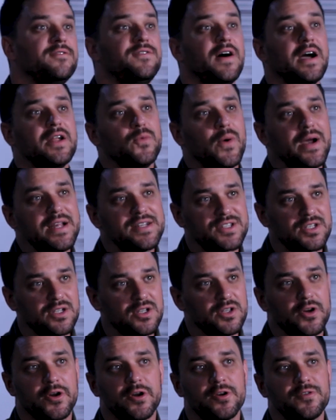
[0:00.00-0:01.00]
Find ways to
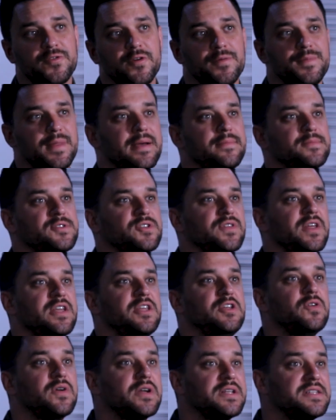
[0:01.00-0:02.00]
learn from them so
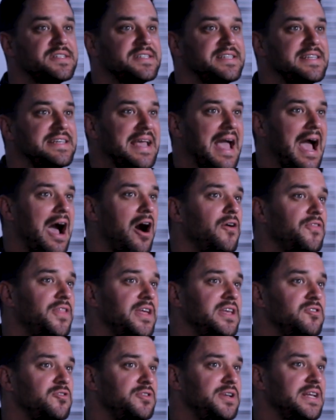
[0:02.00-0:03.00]
that you can see how
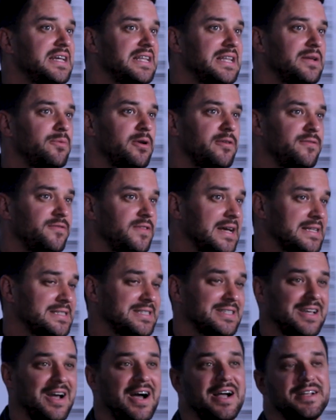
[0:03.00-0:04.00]
they uniquely
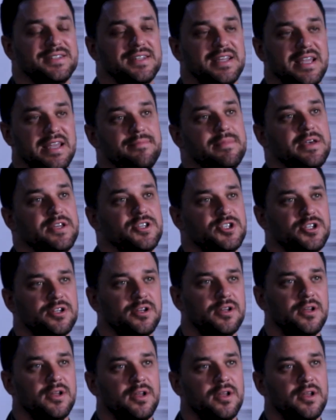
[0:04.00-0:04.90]
reflect God's image.